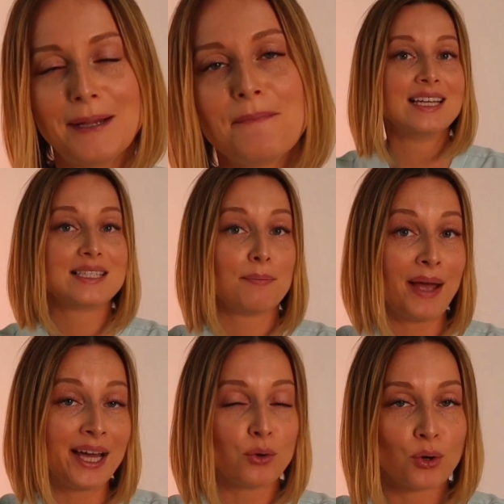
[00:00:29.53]
is
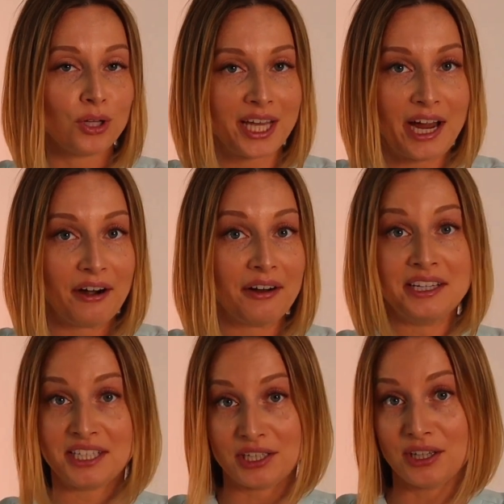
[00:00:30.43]
bad oral care and
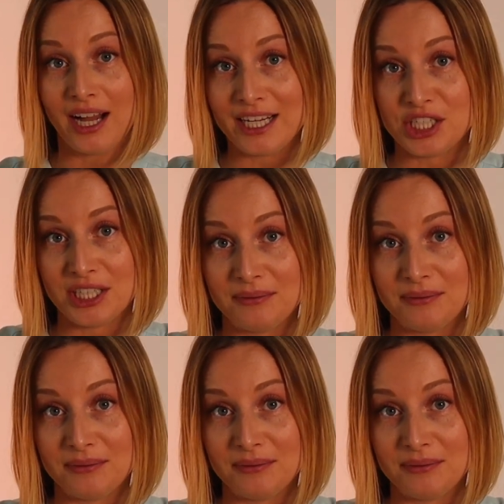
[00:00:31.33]
dental hygiene.